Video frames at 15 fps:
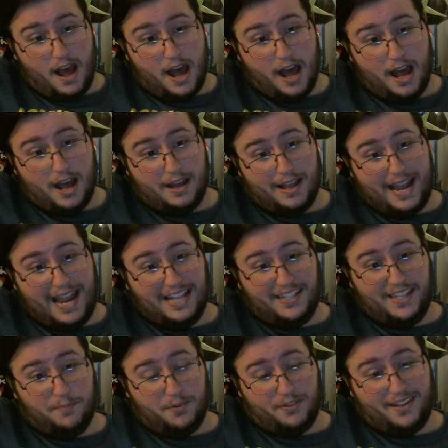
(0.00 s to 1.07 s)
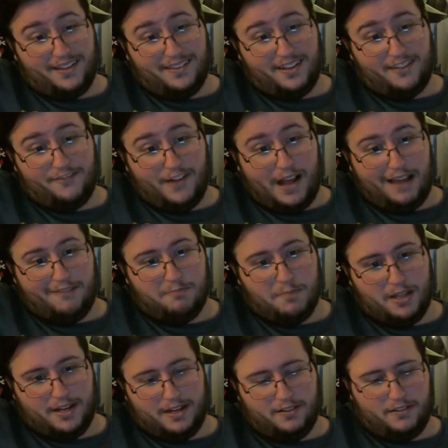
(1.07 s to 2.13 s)
18% said 5
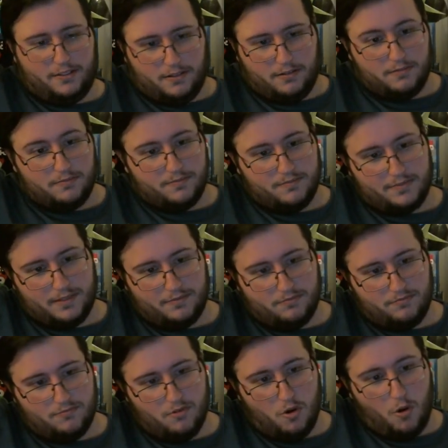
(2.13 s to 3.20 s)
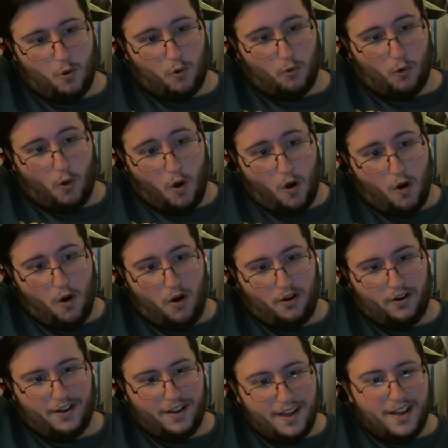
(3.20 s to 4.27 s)
million. So
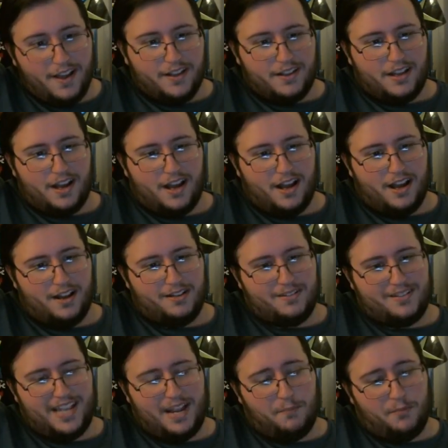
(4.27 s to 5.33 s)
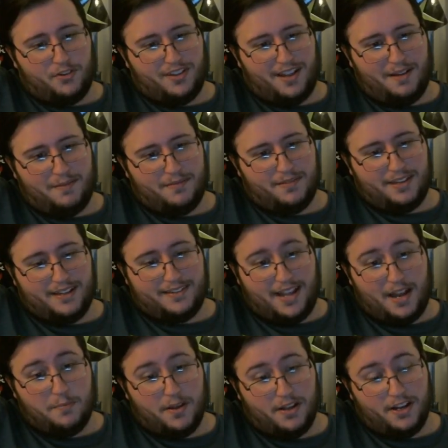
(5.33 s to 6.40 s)
wrong. 10% said
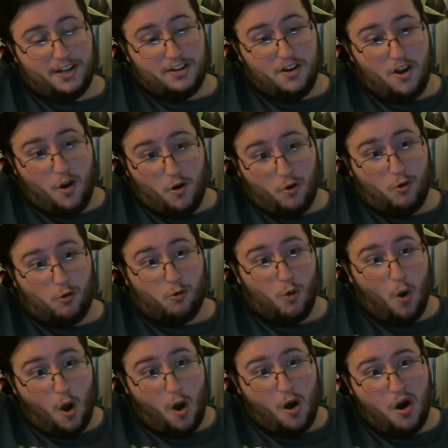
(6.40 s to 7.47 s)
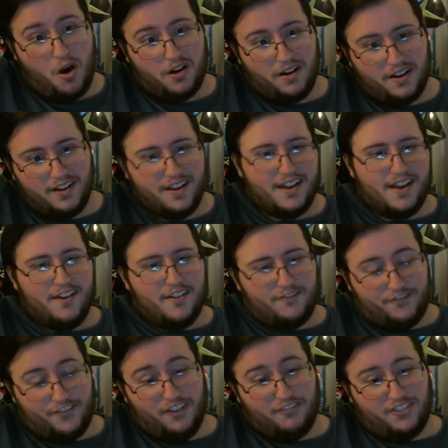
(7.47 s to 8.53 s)
10 million. Wrong.
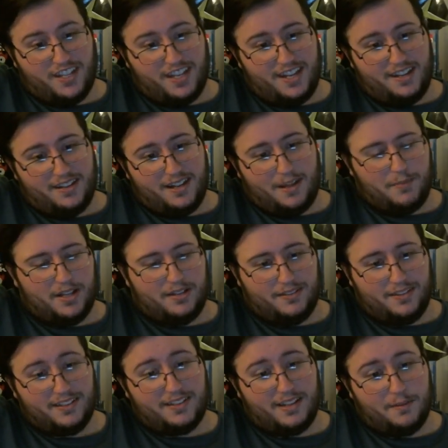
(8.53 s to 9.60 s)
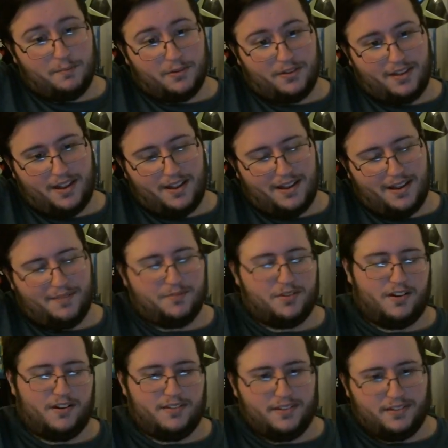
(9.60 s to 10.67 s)

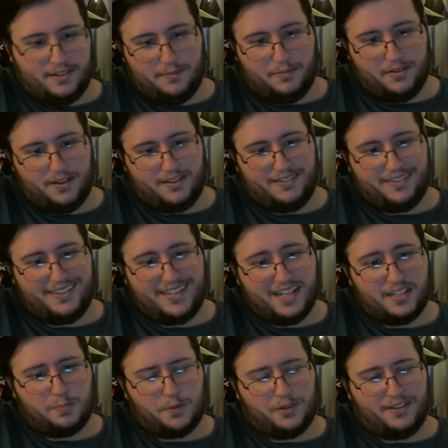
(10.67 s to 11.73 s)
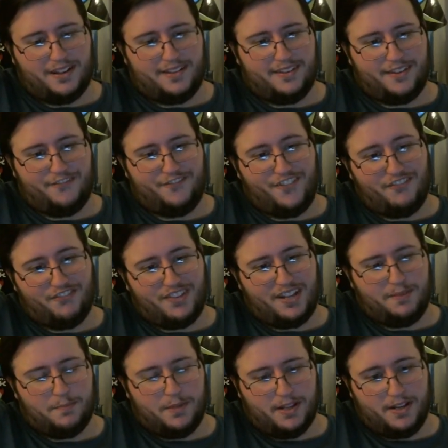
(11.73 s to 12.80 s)
6% said
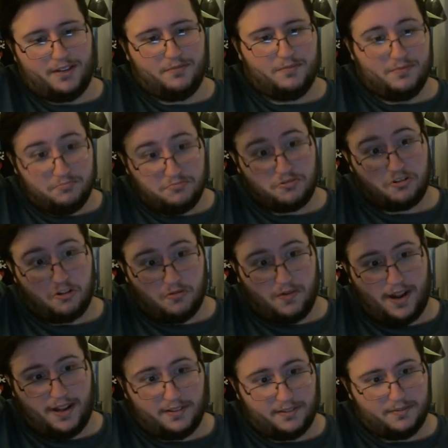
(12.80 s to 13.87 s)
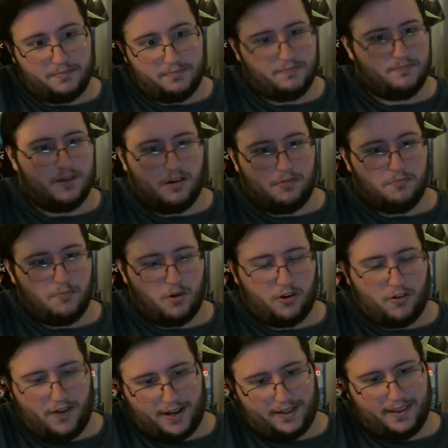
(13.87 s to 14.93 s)
15 million. Correct. Well, more
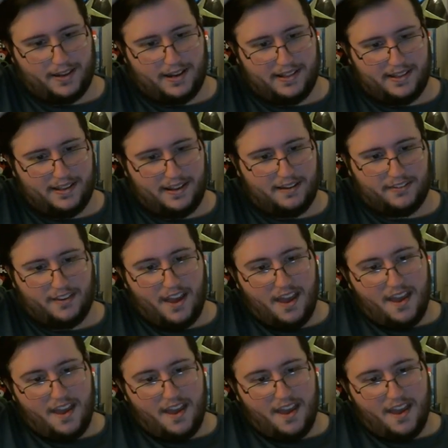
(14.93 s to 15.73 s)
correct than anything else.